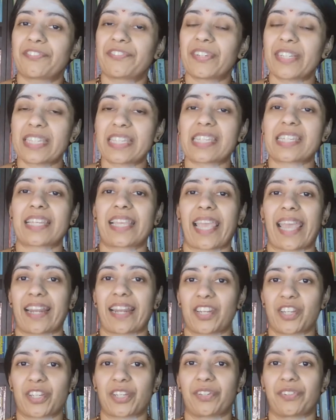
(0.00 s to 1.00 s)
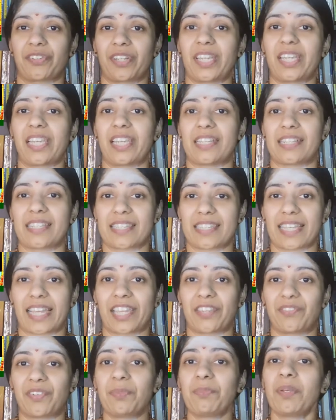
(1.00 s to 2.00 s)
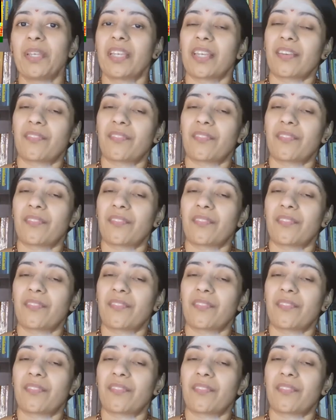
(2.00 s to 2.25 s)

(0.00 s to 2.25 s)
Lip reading: first category in Saivam,